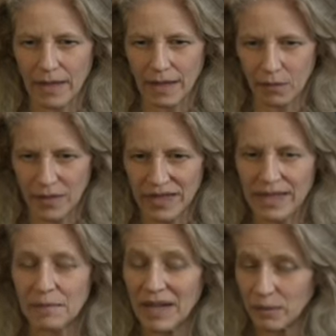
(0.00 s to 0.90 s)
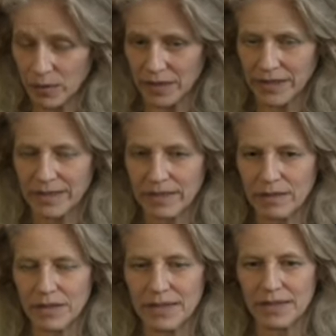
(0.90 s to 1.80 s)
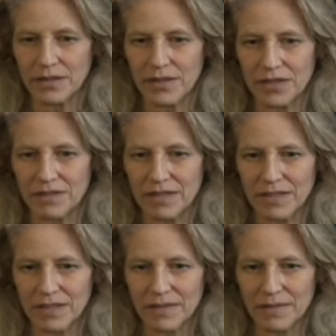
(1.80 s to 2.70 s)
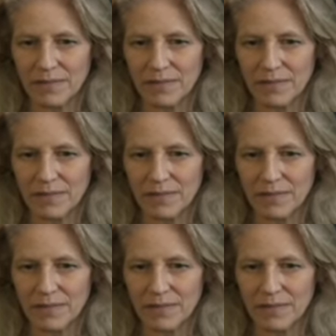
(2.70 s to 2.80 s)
in my work with the Secret Service,